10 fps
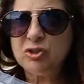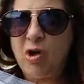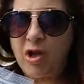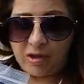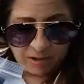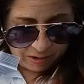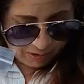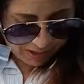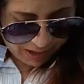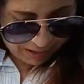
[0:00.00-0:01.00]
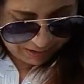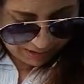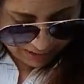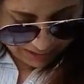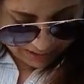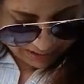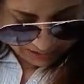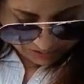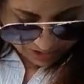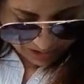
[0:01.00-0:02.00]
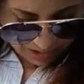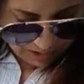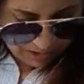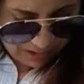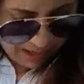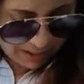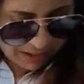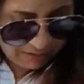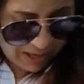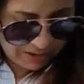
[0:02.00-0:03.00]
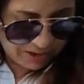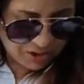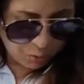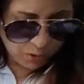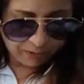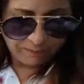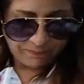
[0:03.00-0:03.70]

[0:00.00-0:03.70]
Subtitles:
dog. Okay, and I like this one.